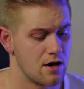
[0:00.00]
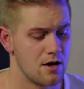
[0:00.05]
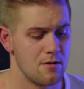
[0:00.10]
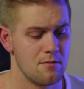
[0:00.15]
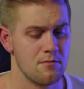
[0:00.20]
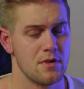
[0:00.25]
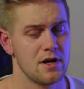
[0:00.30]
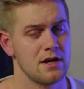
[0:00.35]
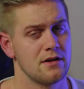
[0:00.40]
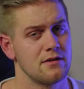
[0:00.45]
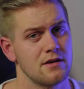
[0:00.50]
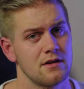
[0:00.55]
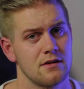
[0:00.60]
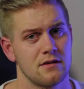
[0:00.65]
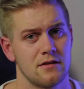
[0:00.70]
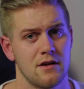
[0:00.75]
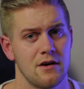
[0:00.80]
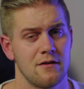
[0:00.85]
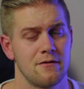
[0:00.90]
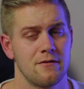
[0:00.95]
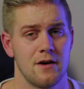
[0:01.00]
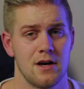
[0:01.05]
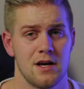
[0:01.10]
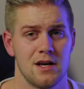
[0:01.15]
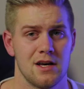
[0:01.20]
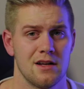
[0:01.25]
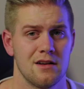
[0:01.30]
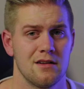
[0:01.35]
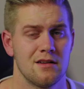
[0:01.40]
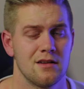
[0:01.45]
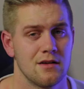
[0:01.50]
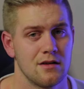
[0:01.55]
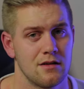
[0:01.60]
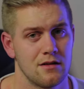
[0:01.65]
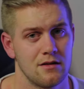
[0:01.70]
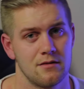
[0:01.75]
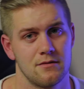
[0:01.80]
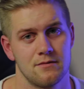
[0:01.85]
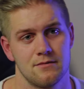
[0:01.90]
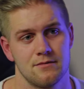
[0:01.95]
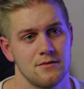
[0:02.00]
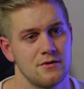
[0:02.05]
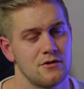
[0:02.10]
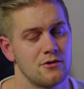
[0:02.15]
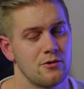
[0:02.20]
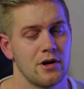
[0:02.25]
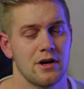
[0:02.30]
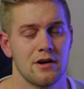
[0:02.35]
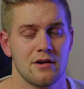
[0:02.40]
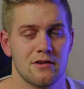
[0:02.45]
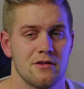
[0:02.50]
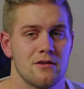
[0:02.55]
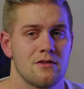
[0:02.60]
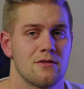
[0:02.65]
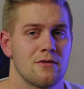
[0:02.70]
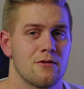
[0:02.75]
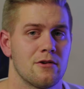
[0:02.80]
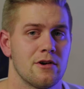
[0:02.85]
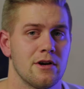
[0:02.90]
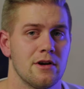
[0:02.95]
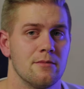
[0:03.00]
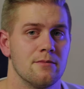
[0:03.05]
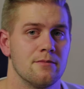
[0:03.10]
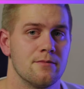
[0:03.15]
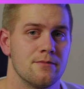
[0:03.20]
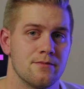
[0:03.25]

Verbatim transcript: Amazing stuff, and it's great because it's free.